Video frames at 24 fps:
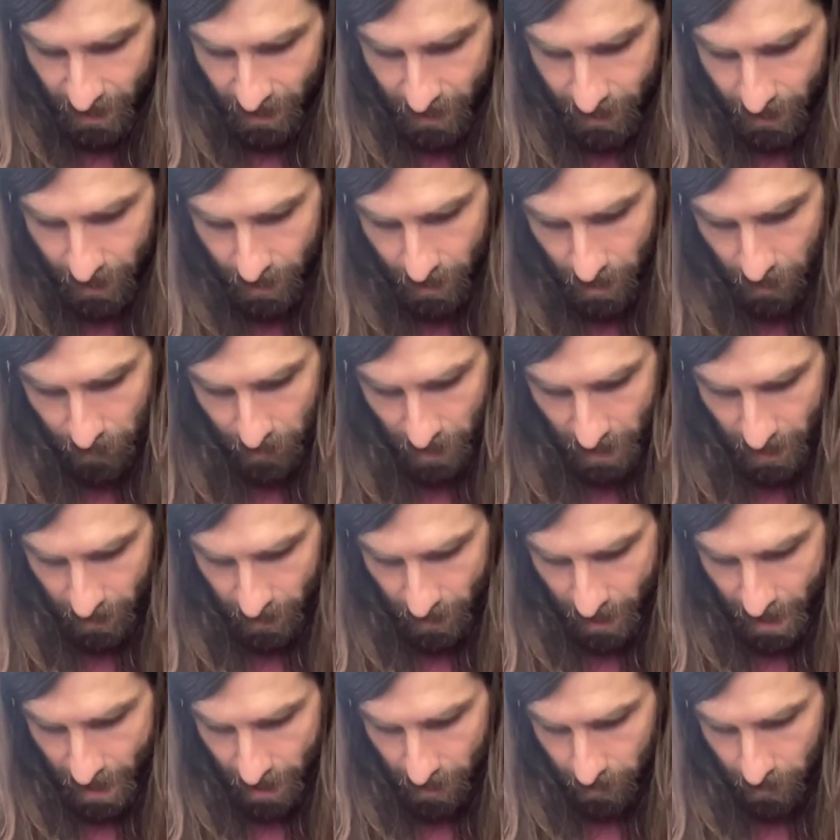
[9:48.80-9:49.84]
it's something
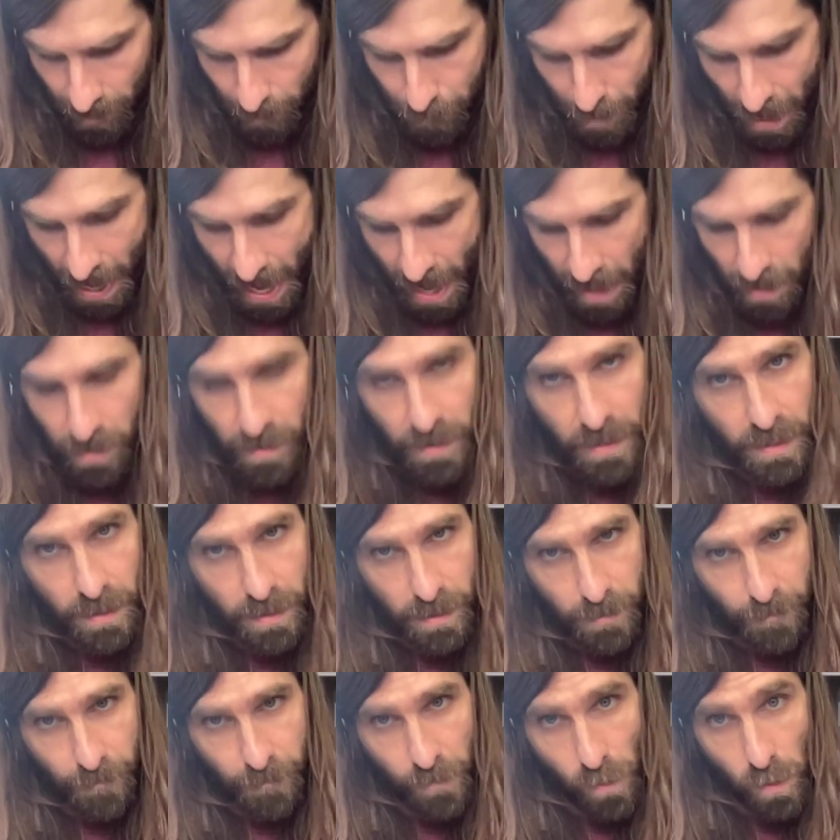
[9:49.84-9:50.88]
that the pattern
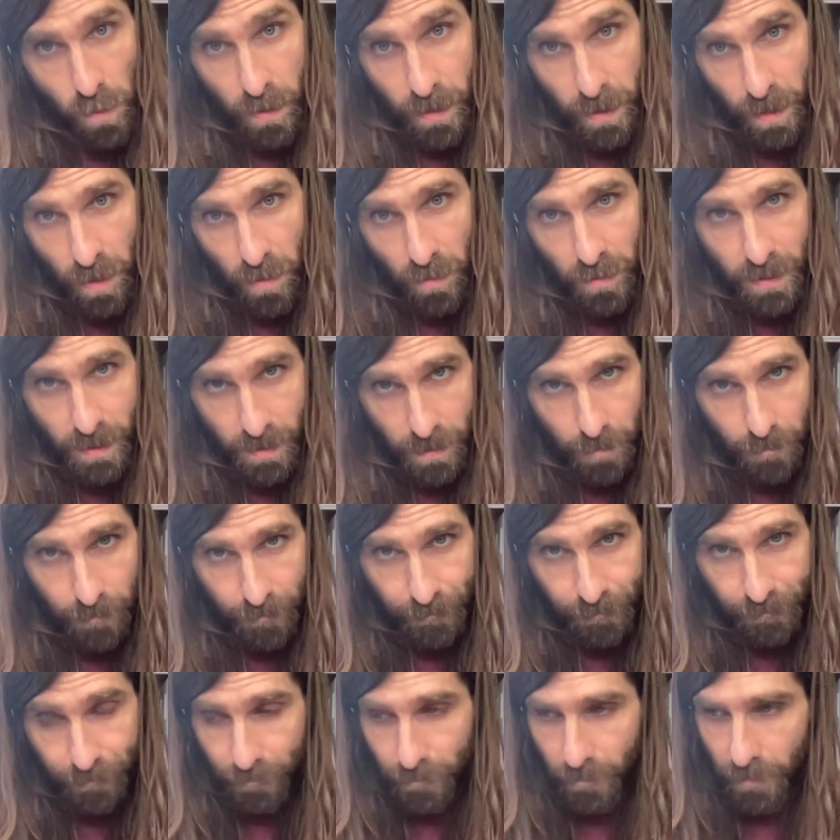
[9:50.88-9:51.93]
is 4 notes,
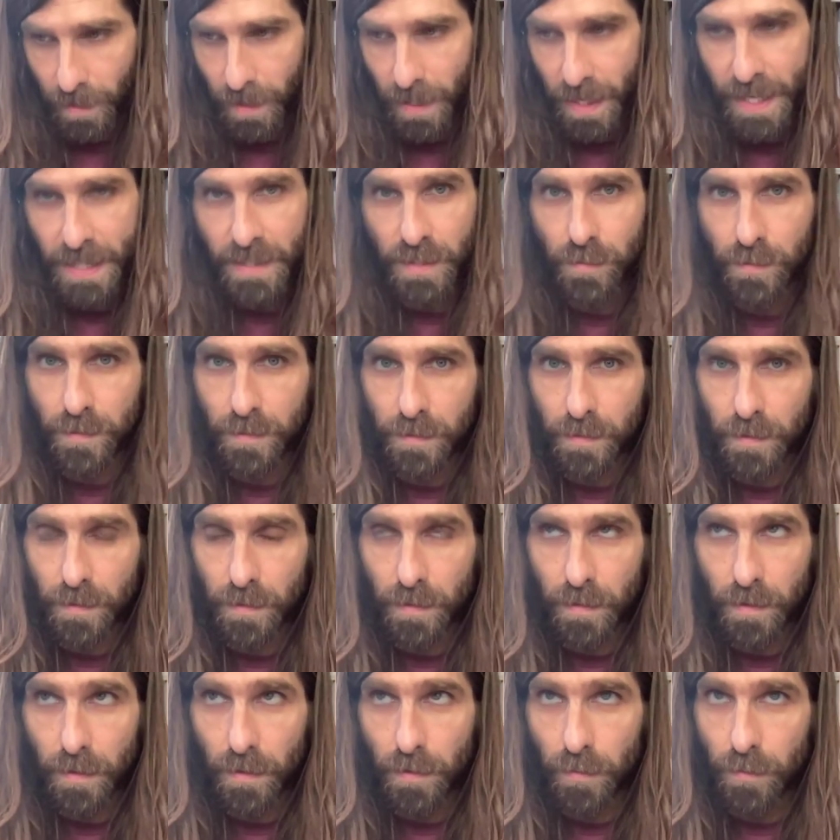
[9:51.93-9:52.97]
it's
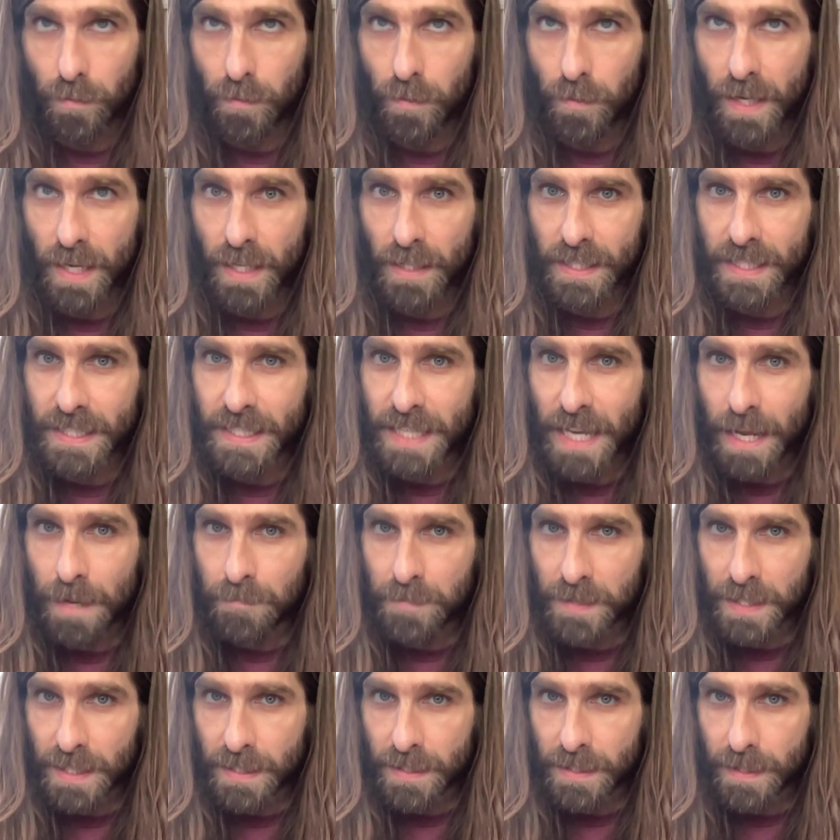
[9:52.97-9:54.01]
really
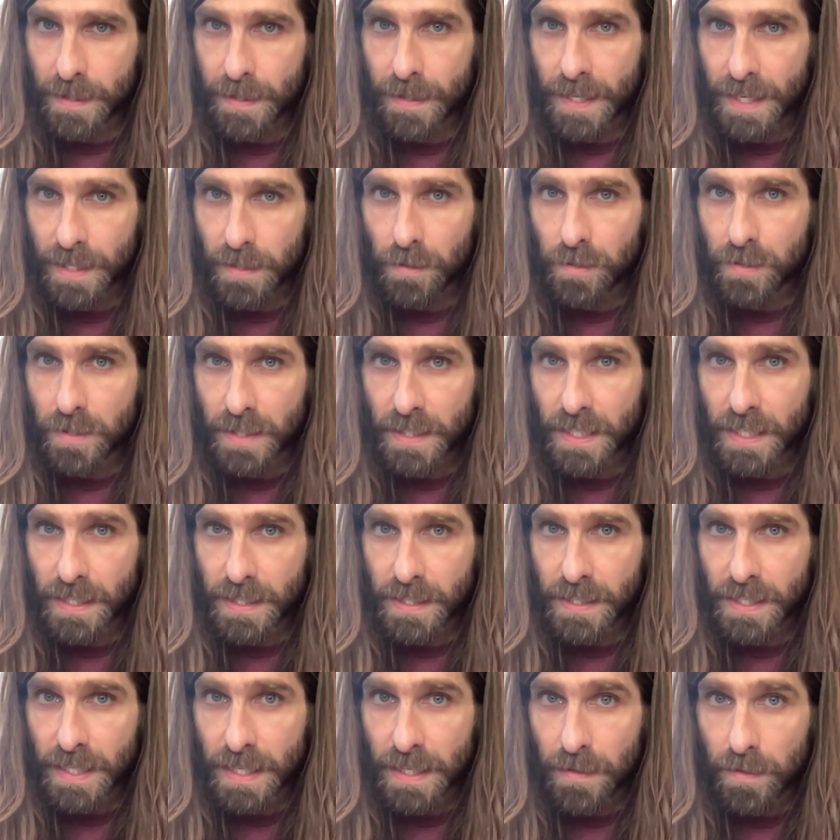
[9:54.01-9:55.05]
tempting to think they're
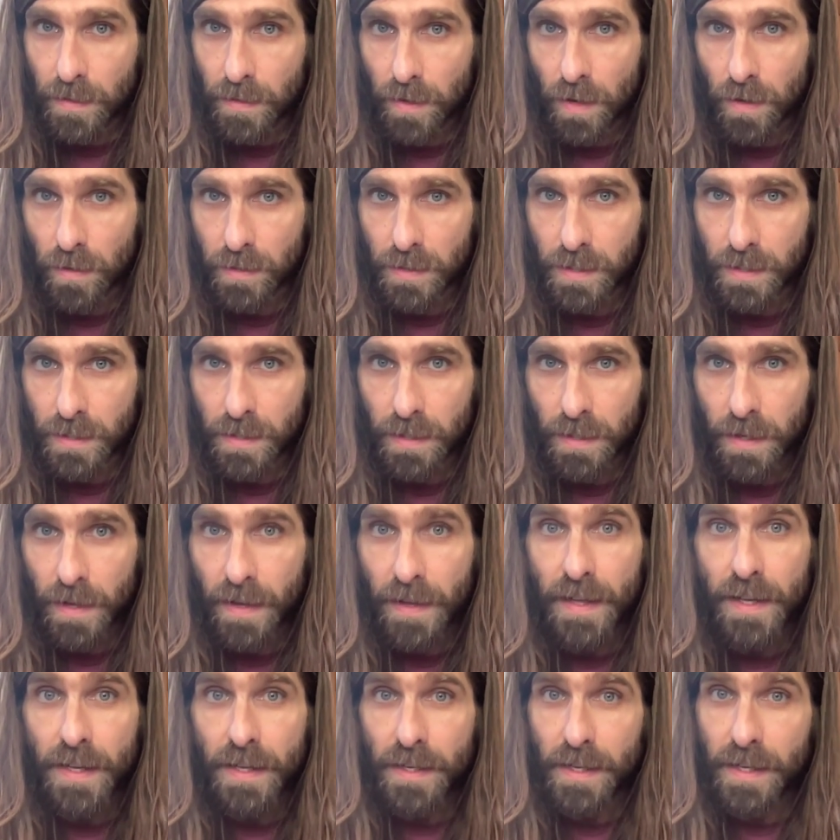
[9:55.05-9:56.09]
16th notes.
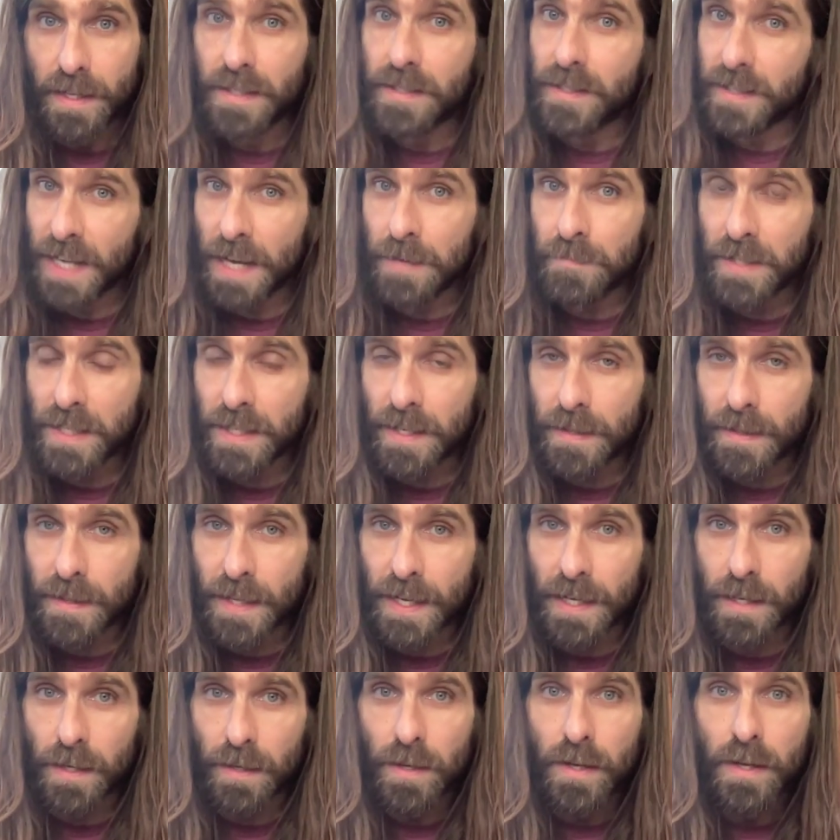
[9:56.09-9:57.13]
It's tempting to
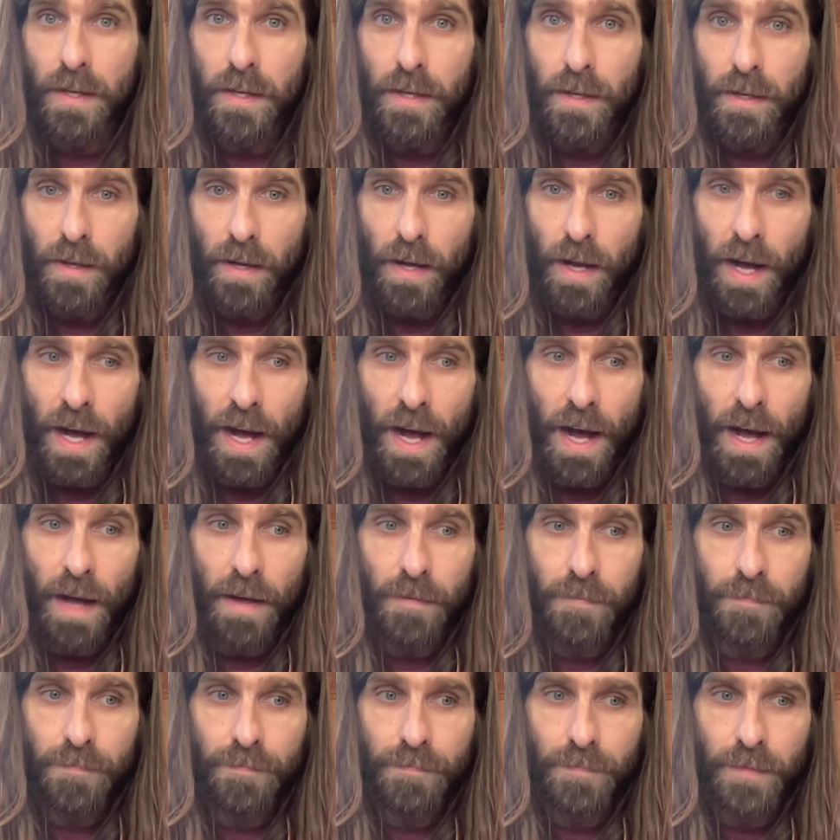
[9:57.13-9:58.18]
think
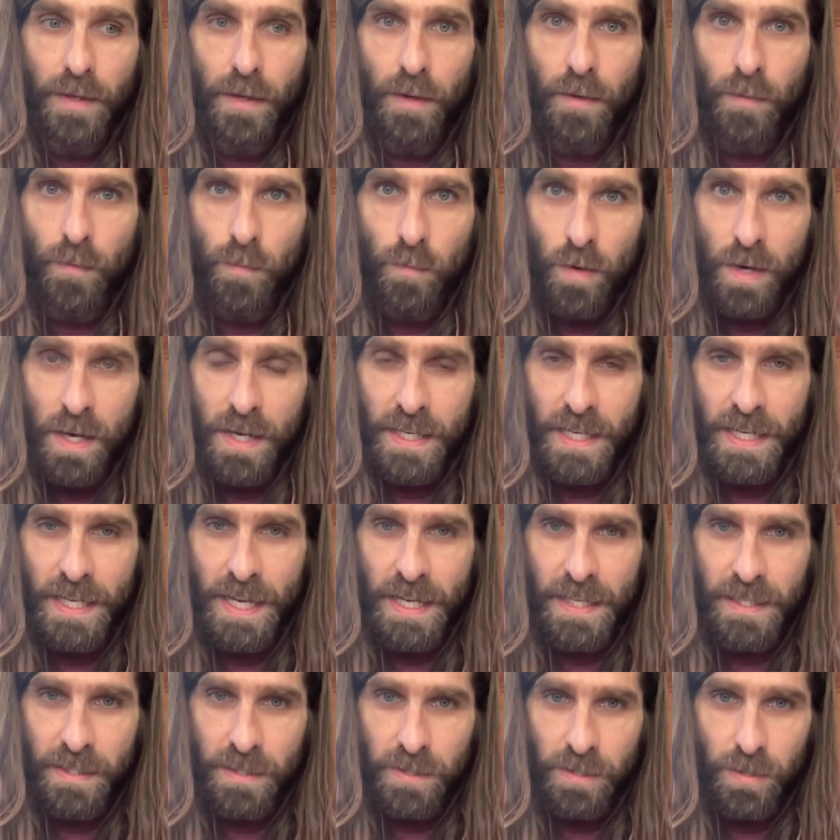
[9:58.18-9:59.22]
1E
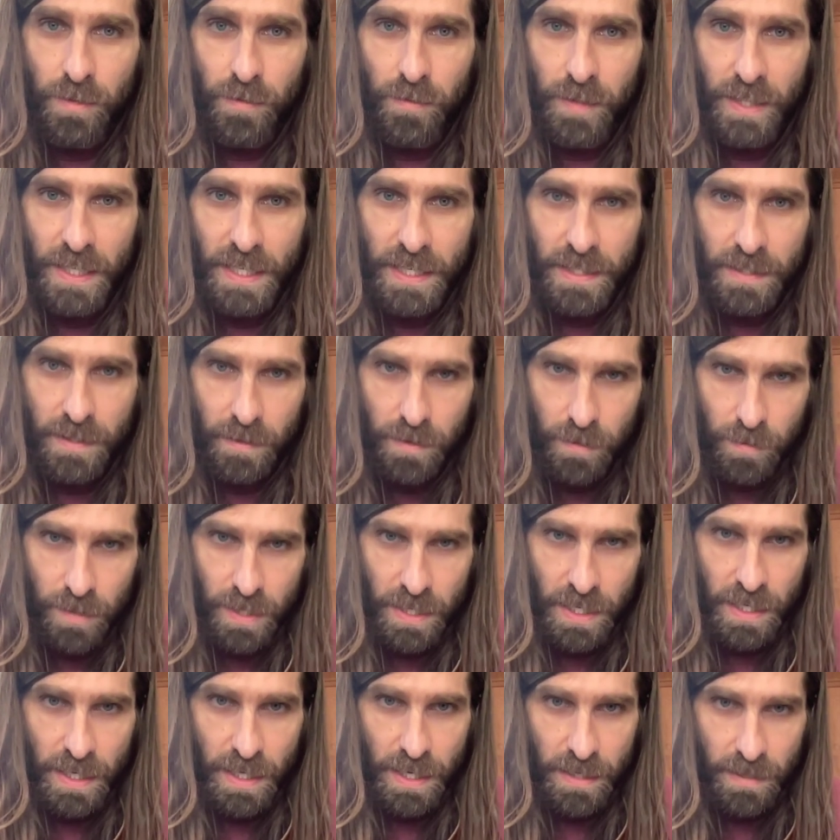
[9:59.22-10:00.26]
and a 2E and a
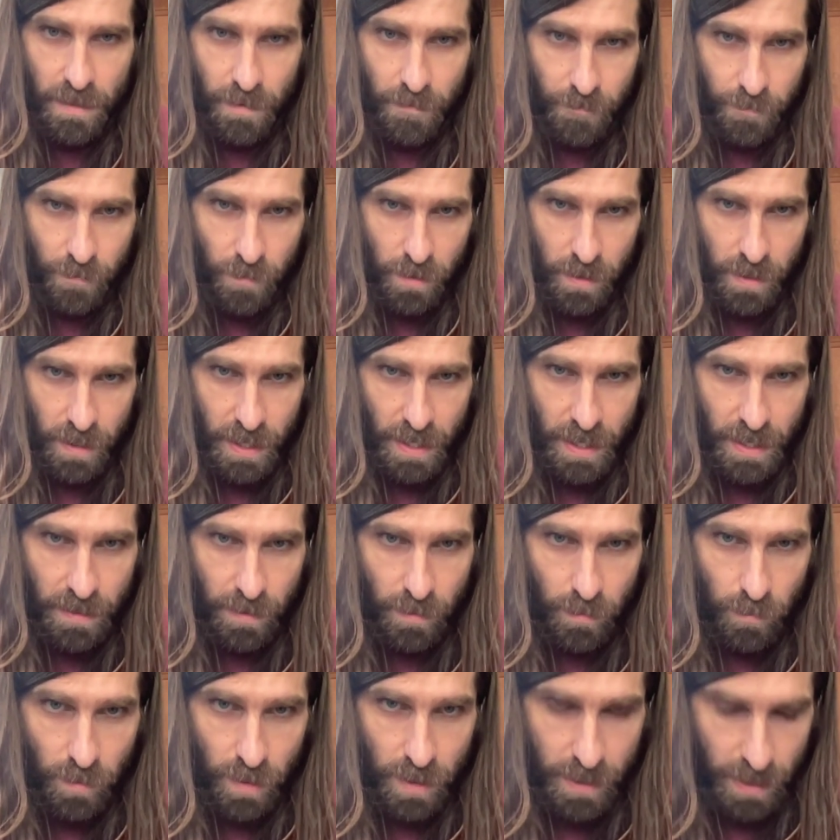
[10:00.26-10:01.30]
3E and a 4E and a
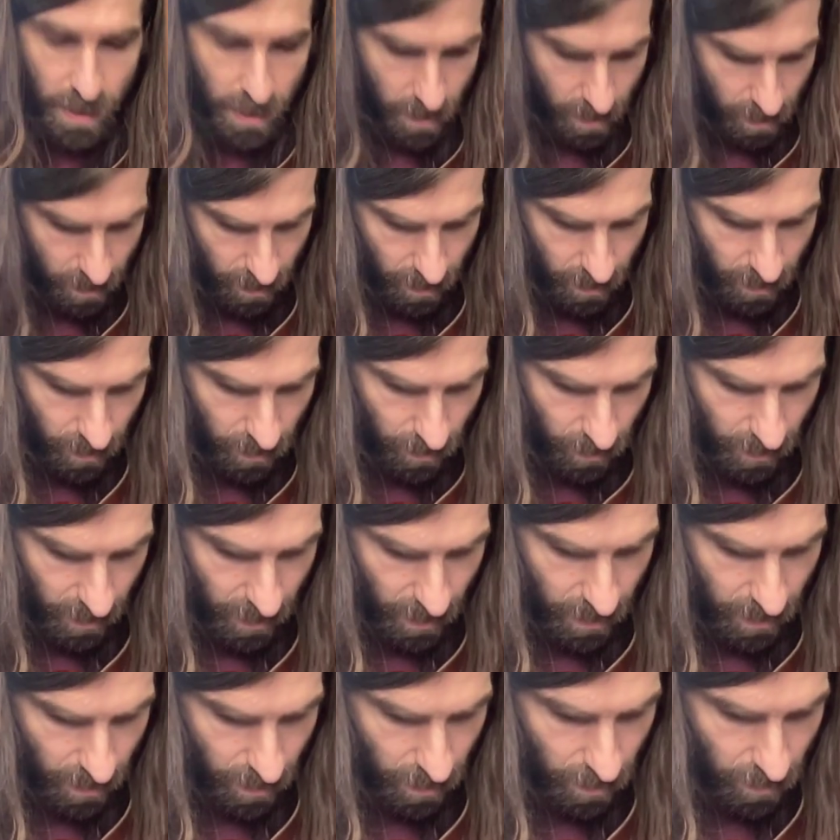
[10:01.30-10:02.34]
1E and a 2E
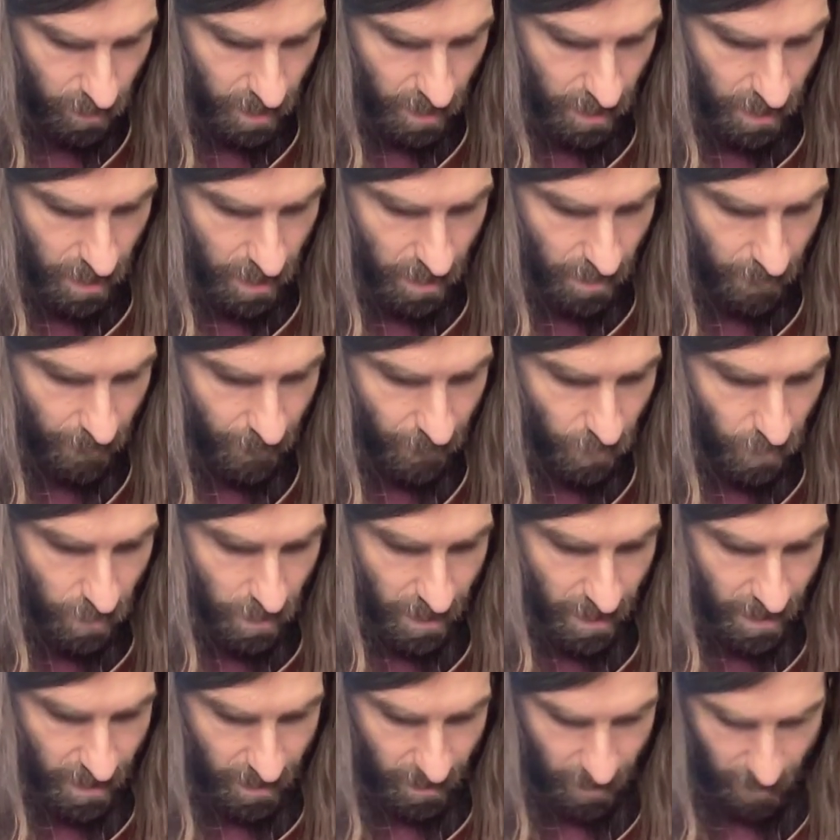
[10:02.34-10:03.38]
and a 3E and a
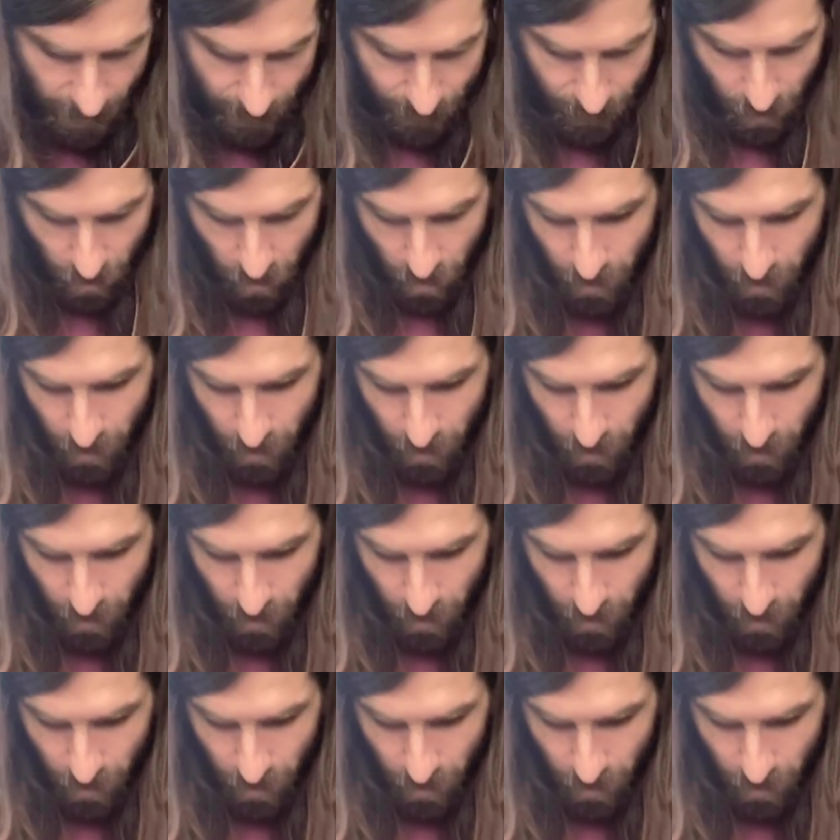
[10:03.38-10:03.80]
4E and a... Or